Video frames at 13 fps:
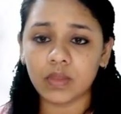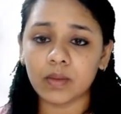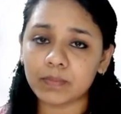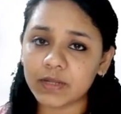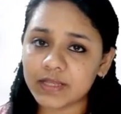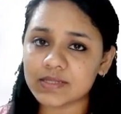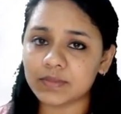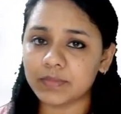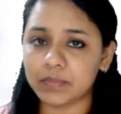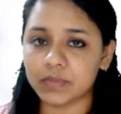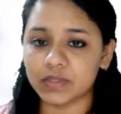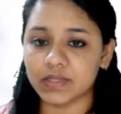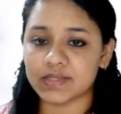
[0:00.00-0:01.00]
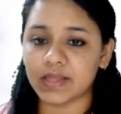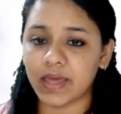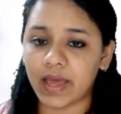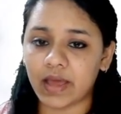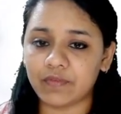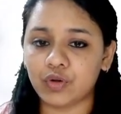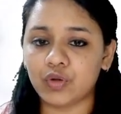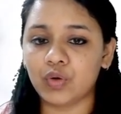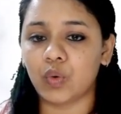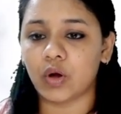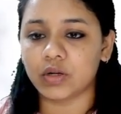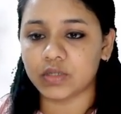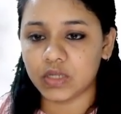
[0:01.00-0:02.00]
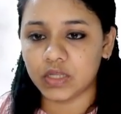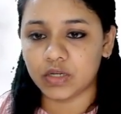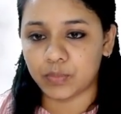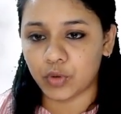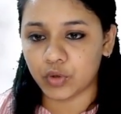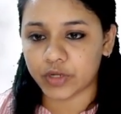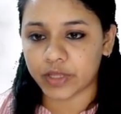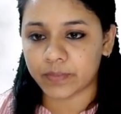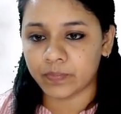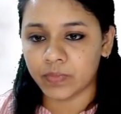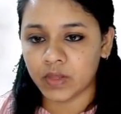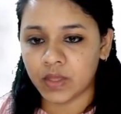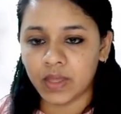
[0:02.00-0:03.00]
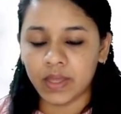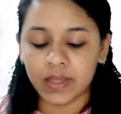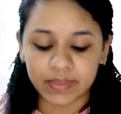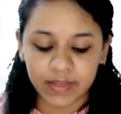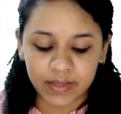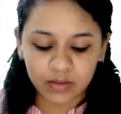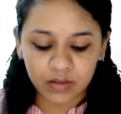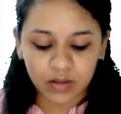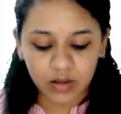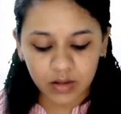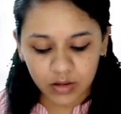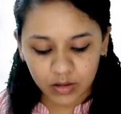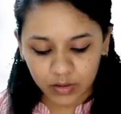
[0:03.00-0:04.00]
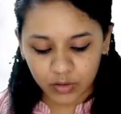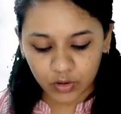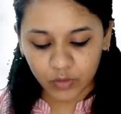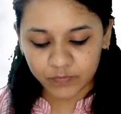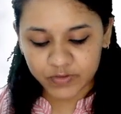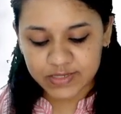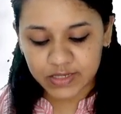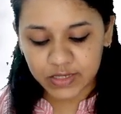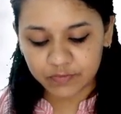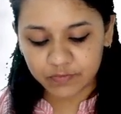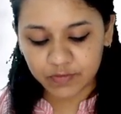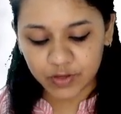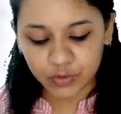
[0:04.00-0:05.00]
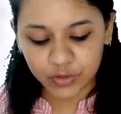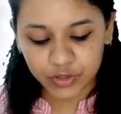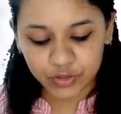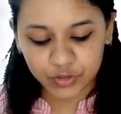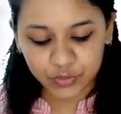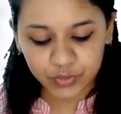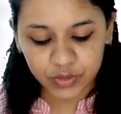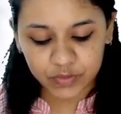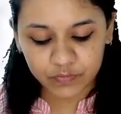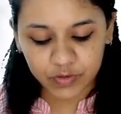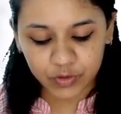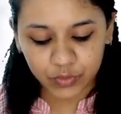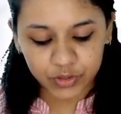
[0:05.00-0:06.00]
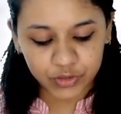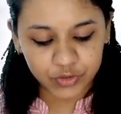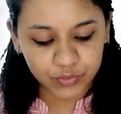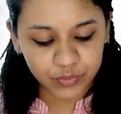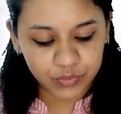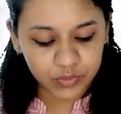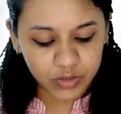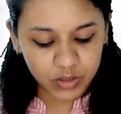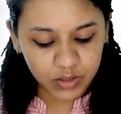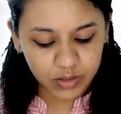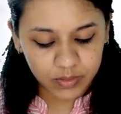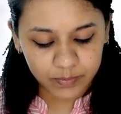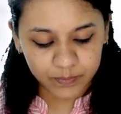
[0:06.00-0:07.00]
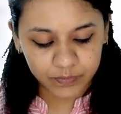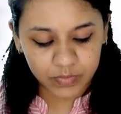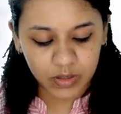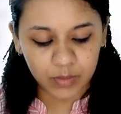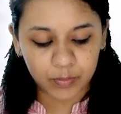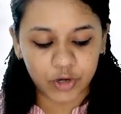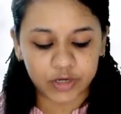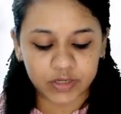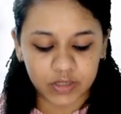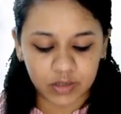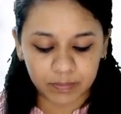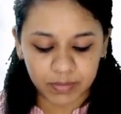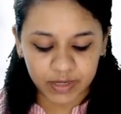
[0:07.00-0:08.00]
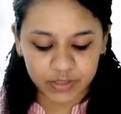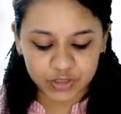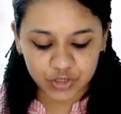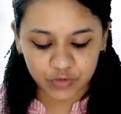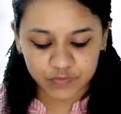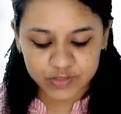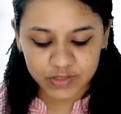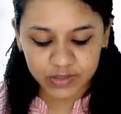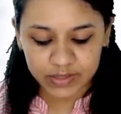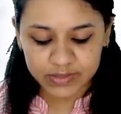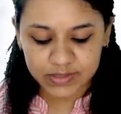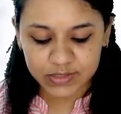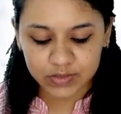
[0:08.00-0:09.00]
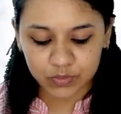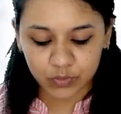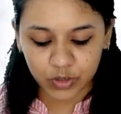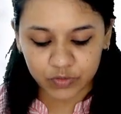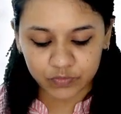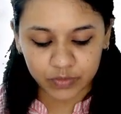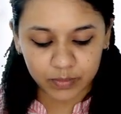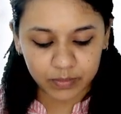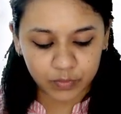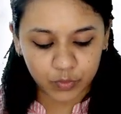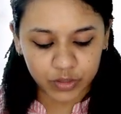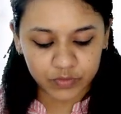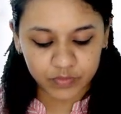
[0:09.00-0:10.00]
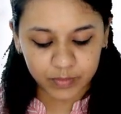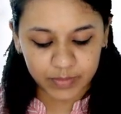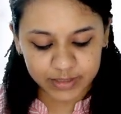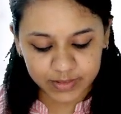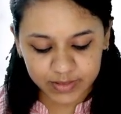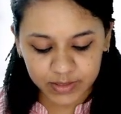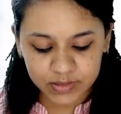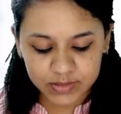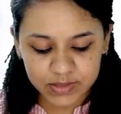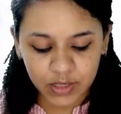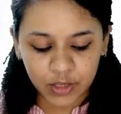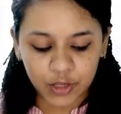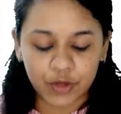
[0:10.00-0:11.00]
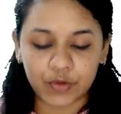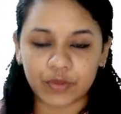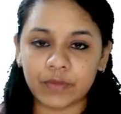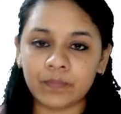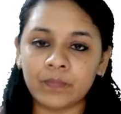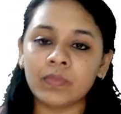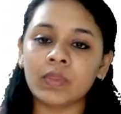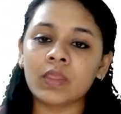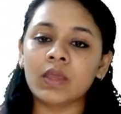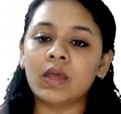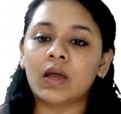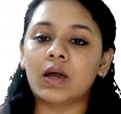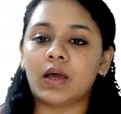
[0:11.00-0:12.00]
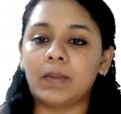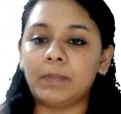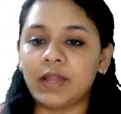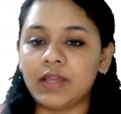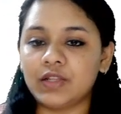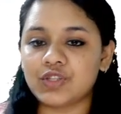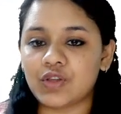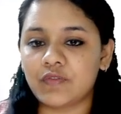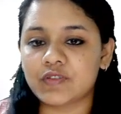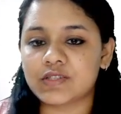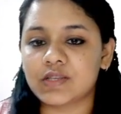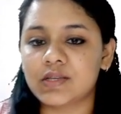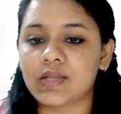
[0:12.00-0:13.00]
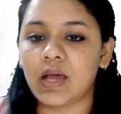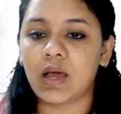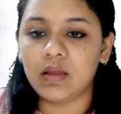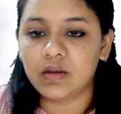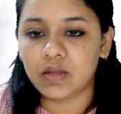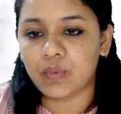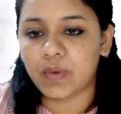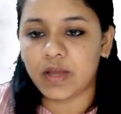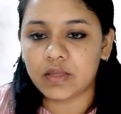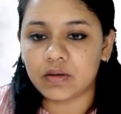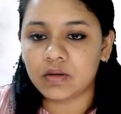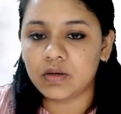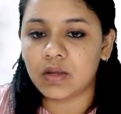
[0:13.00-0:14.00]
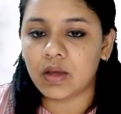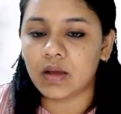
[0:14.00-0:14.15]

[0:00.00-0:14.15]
Please remember this, they have to do quarterly reporting. Then obviously, if we're going to appoint a compliance officer, that's one of the main things. Okay, compliance officers are required